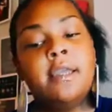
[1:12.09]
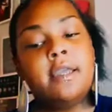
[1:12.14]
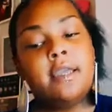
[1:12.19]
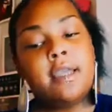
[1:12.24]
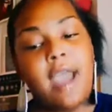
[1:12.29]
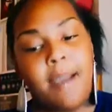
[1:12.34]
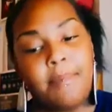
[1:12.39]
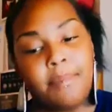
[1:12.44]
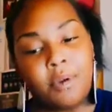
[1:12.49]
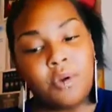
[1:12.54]

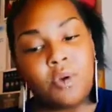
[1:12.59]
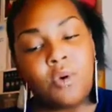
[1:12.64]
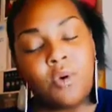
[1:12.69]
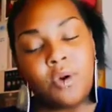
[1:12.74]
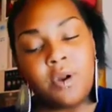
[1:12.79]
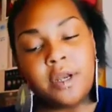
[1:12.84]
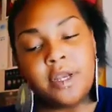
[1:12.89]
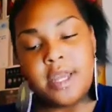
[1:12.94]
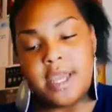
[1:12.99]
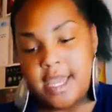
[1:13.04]

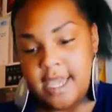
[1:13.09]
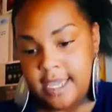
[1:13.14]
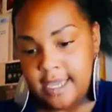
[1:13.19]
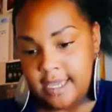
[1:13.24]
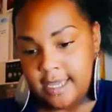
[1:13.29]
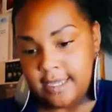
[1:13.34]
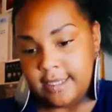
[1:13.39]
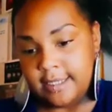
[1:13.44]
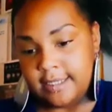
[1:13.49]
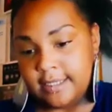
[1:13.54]
Capricorn
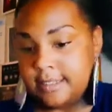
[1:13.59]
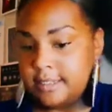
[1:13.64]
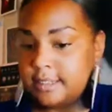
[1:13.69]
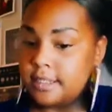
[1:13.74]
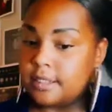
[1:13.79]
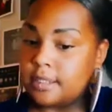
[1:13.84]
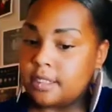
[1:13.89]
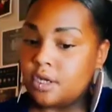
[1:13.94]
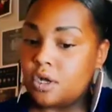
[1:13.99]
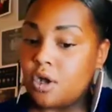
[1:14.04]
is
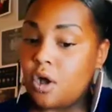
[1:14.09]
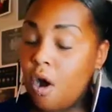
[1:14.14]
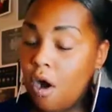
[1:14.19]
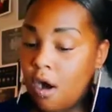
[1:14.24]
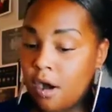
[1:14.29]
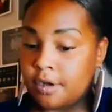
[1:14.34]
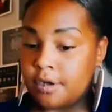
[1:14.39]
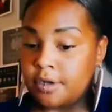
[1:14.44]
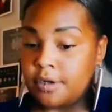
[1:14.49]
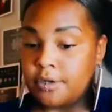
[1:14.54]
the
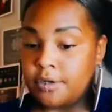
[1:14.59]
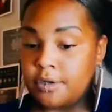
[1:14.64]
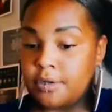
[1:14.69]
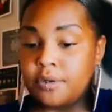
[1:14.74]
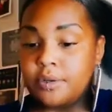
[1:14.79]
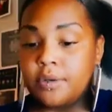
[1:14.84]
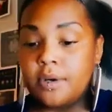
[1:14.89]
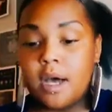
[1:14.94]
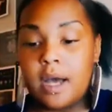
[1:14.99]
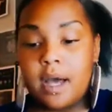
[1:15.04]

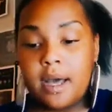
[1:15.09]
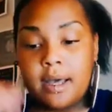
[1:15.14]
cardinal